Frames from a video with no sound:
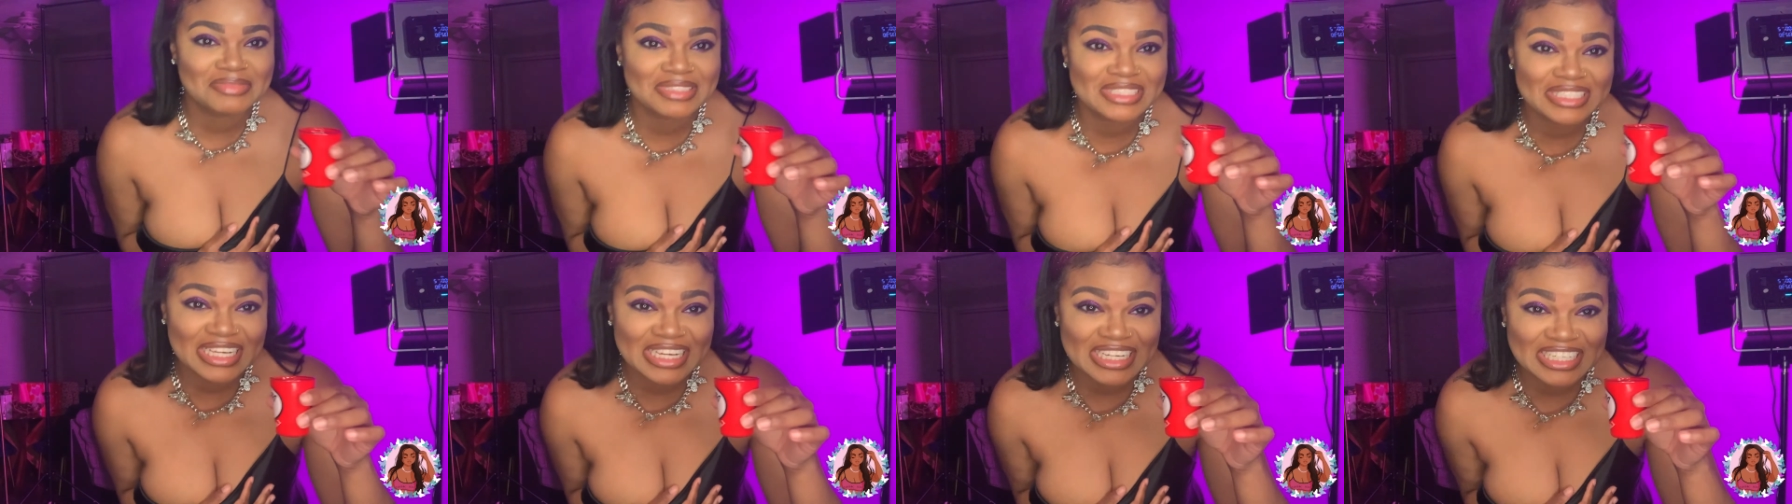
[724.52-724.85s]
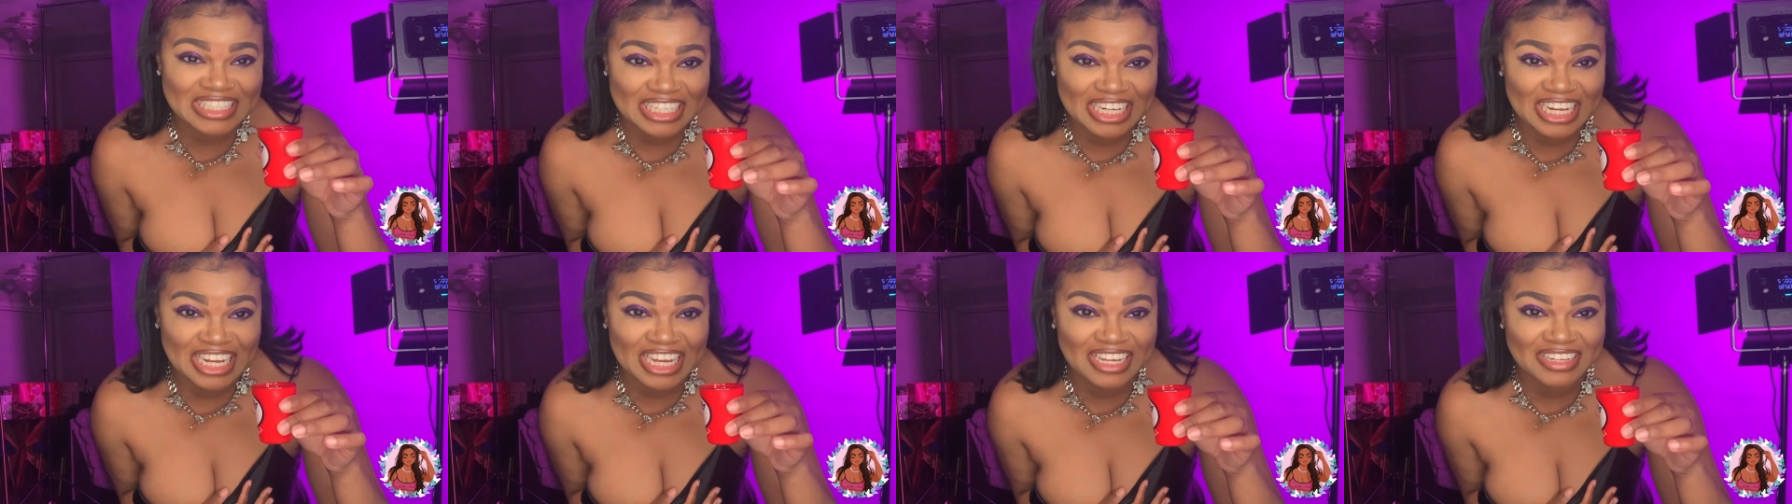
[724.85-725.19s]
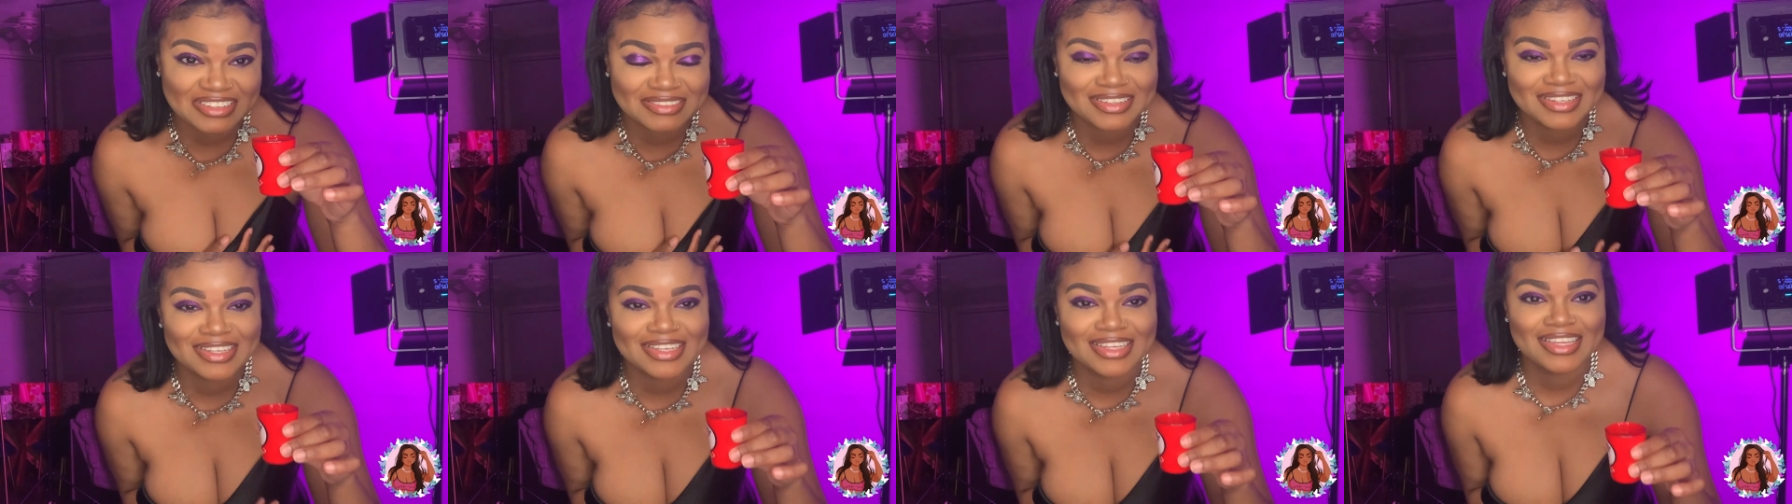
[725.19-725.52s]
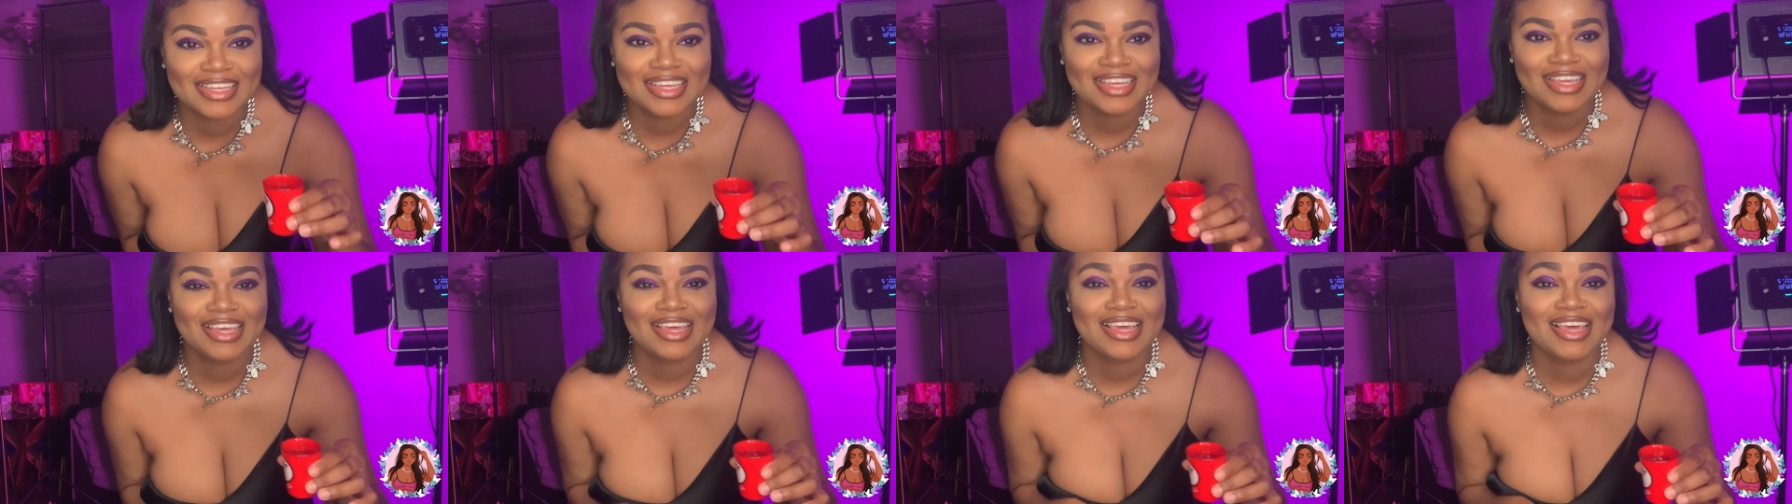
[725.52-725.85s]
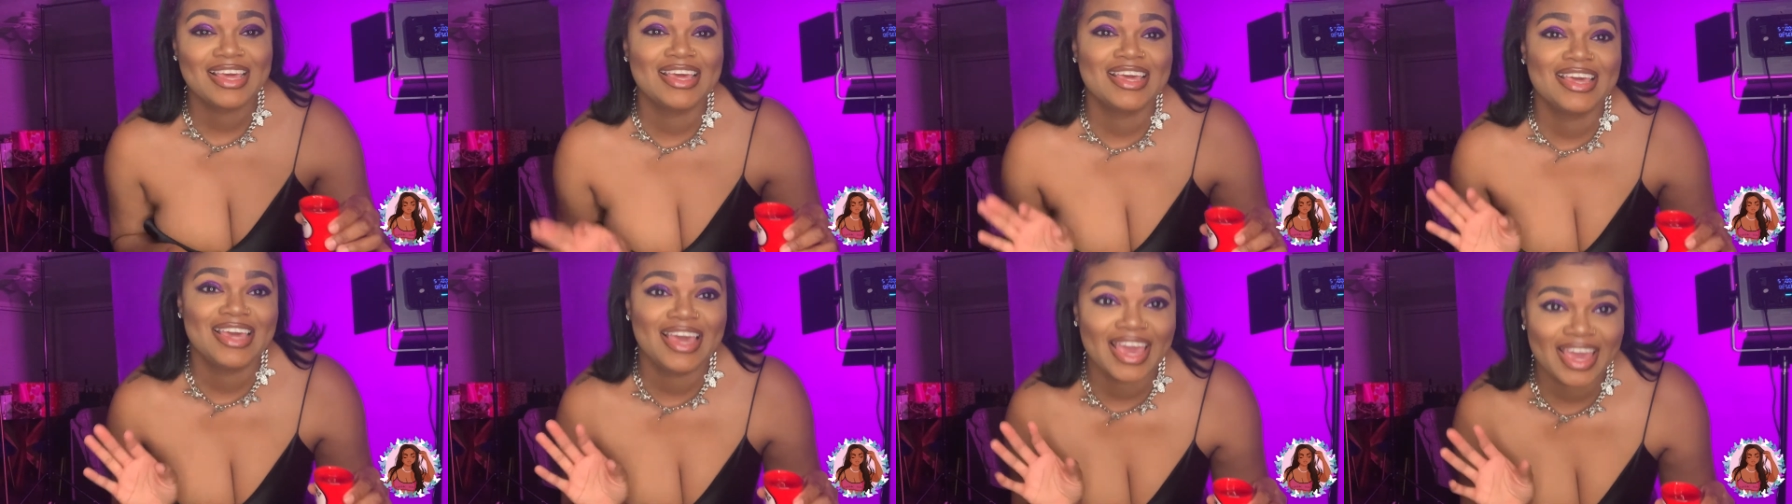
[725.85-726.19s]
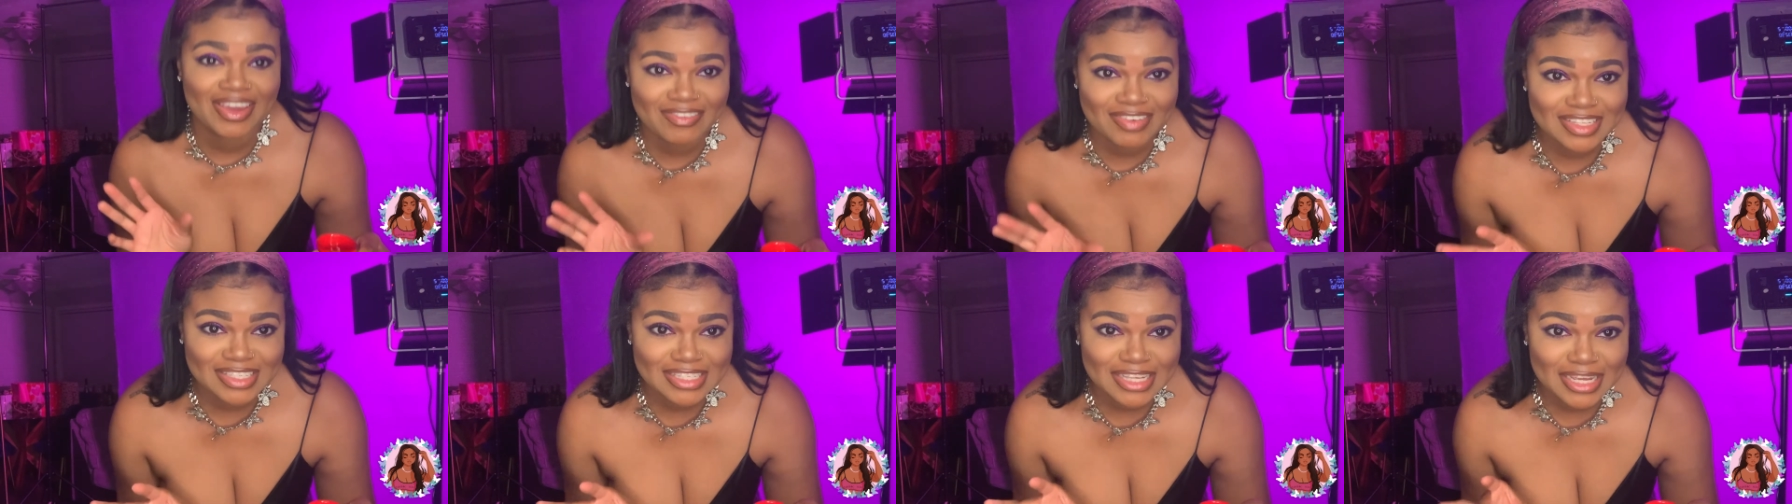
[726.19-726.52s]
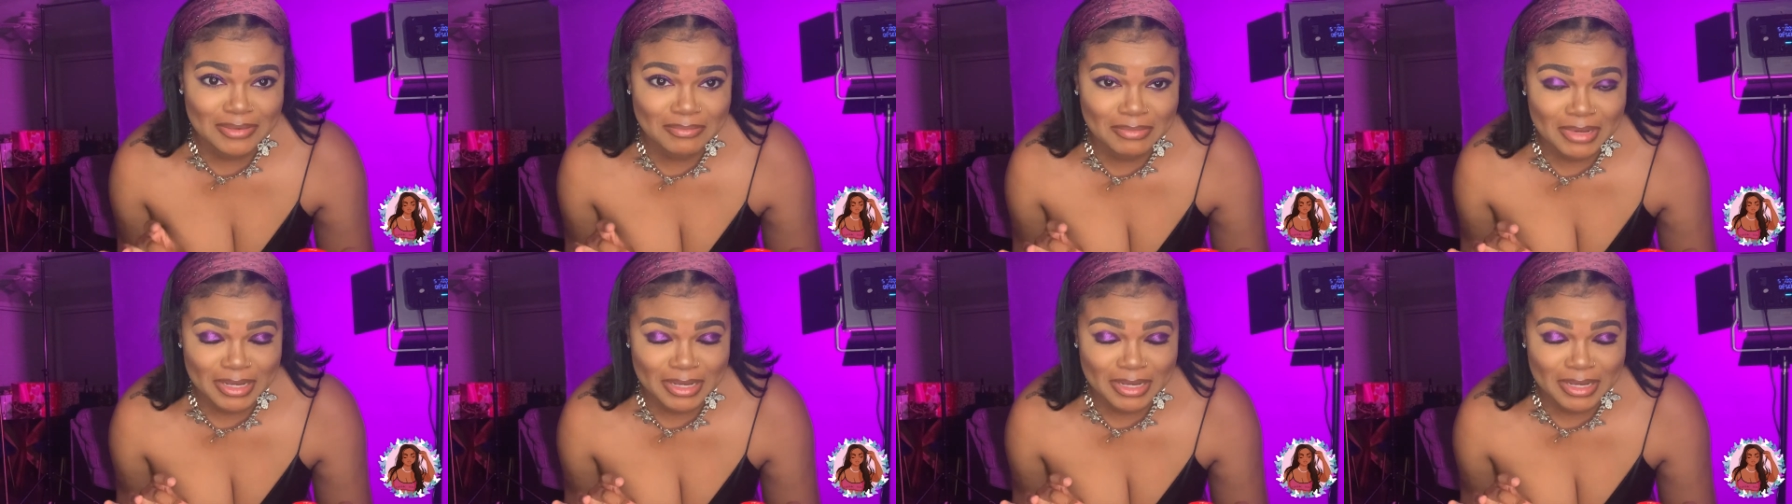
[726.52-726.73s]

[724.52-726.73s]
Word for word: Take a shot. Every time